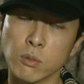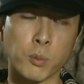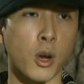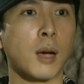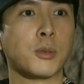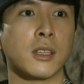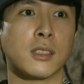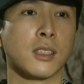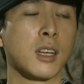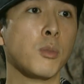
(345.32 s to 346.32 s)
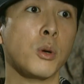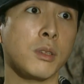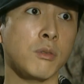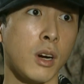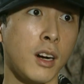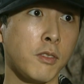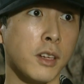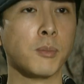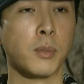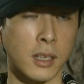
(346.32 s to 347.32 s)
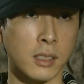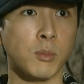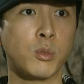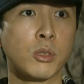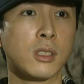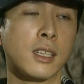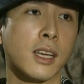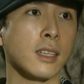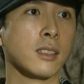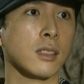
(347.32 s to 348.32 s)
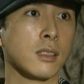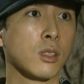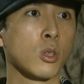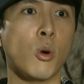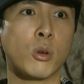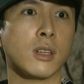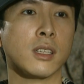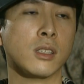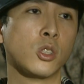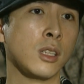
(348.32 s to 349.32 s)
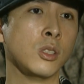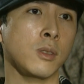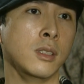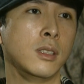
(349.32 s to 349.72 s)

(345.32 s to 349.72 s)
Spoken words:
perhaps there's a double involved, but as in Bruce Lee case, it's totally genuine.